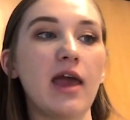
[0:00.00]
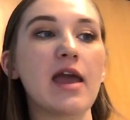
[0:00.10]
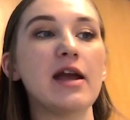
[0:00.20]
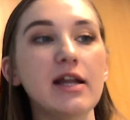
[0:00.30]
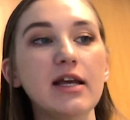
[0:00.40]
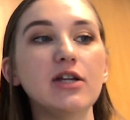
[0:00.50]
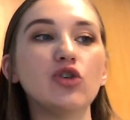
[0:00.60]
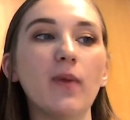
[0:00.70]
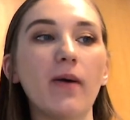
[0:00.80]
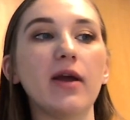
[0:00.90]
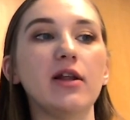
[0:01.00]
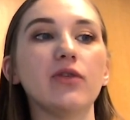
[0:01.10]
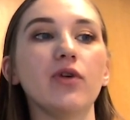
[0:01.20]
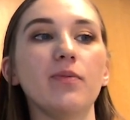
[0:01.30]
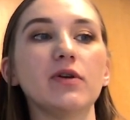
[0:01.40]
80 to about
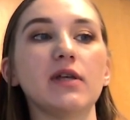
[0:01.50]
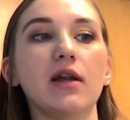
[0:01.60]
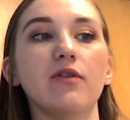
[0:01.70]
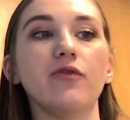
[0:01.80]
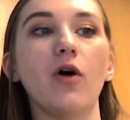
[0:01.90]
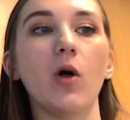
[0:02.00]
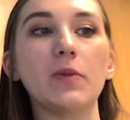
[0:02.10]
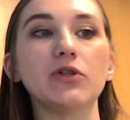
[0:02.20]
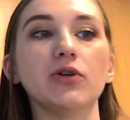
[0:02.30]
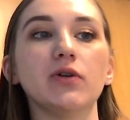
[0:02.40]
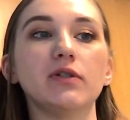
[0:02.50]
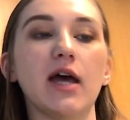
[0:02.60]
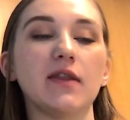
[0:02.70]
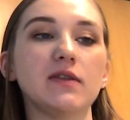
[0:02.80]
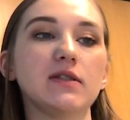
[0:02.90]
83% of all maternal
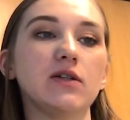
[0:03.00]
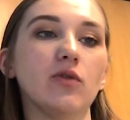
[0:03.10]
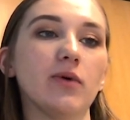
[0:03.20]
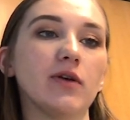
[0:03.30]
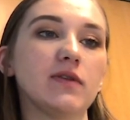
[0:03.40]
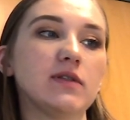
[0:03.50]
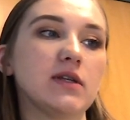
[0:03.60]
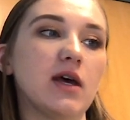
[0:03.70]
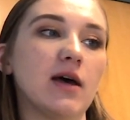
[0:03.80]
deaths, stillbirths,